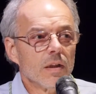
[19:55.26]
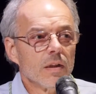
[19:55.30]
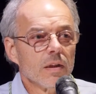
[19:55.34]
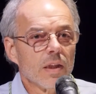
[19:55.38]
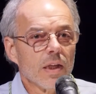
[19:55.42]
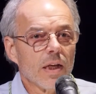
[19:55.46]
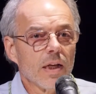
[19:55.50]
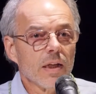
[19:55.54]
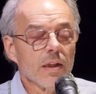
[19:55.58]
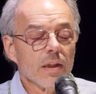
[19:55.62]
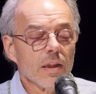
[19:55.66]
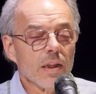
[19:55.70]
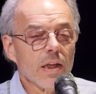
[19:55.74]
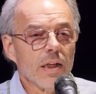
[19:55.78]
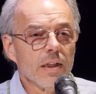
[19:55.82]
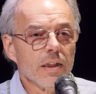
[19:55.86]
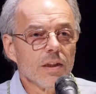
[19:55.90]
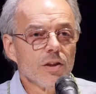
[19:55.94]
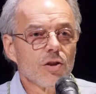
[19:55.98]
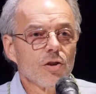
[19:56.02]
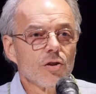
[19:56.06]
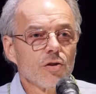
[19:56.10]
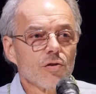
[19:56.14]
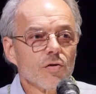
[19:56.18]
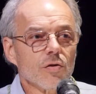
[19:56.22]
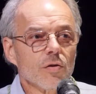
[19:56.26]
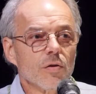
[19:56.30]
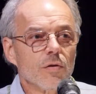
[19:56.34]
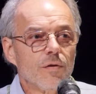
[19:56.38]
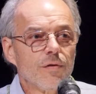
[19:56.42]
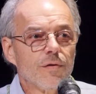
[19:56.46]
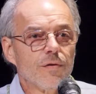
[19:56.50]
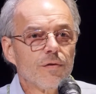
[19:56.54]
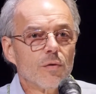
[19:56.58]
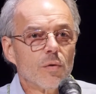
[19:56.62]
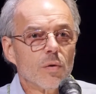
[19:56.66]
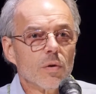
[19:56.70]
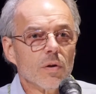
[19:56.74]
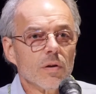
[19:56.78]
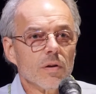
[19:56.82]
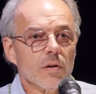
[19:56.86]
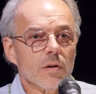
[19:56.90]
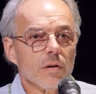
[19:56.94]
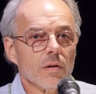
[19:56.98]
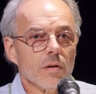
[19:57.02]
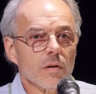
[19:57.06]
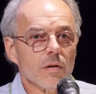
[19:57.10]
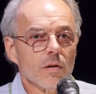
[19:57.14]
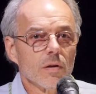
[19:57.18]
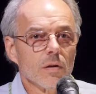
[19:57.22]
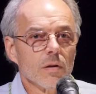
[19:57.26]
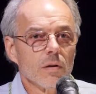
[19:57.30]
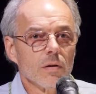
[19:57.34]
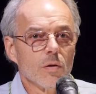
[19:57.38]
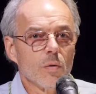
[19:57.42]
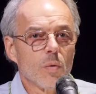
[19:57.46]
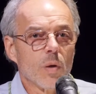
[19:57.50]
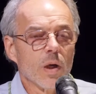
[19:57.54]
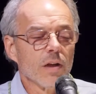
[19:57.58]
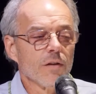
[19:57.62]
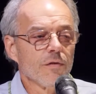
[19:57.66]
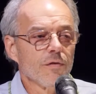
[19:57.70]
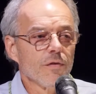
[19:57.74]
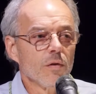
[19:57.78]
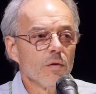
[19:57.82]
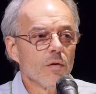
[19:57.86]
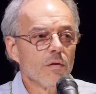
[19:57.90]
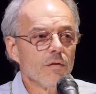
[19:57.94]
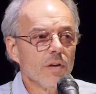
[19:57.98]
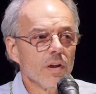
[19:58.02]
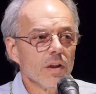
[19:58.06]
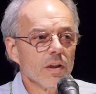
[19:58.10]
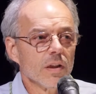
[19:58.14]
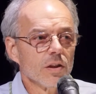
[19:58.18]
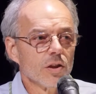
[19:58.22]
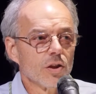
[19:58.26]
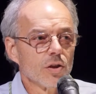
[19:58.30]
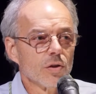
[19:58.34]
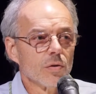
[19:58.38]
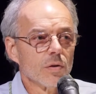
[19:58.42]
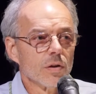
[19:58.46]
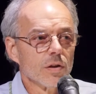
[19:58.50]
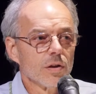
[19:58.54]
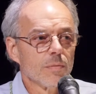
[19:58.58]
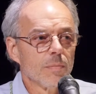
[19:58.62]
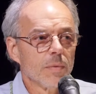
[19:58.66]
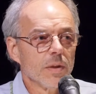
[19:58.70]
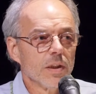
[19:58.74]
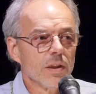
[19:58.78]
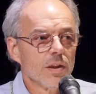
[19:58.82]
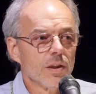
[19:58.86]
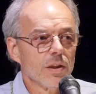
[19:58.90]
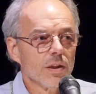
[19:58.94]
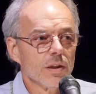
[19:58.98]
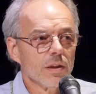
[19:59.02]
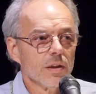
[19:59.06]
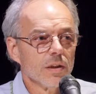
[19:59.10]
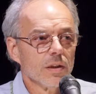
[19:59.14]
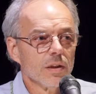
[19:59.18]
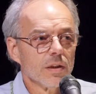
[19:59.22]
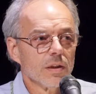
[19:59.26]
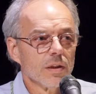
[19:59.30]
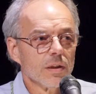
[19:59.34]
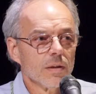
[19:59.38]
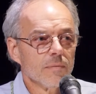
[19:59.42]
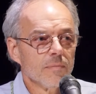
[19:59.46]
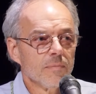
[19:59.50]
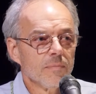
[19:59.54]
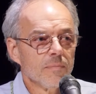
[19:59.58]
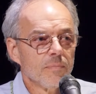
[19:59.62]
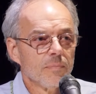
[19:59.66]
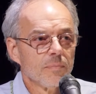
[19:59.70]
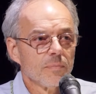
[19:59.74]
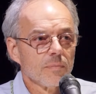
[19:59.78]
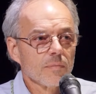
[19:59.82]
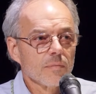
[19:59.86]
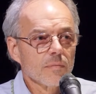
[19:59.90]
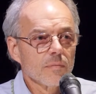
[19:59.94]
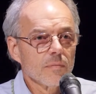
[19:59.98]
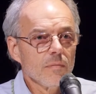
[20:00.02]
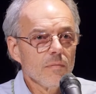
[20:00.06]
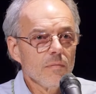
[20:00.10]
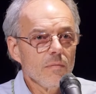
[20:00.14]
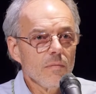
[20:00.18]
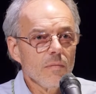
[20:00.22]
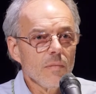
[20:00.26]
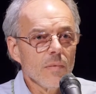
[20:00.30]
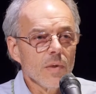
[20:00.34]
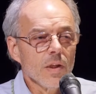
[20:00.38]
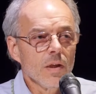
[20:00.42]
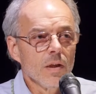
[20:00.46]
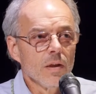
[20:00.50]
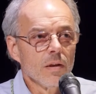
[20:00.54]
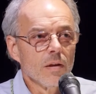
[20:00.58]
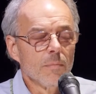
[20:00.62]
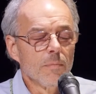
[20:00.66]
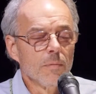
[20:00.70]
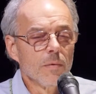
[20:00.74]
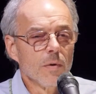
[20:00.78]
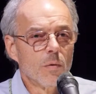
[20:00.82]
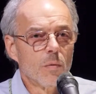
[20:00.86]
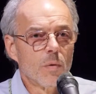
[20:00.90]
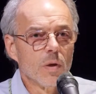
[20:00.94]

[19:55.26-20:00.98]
that is true for quite a few of the inshore species. the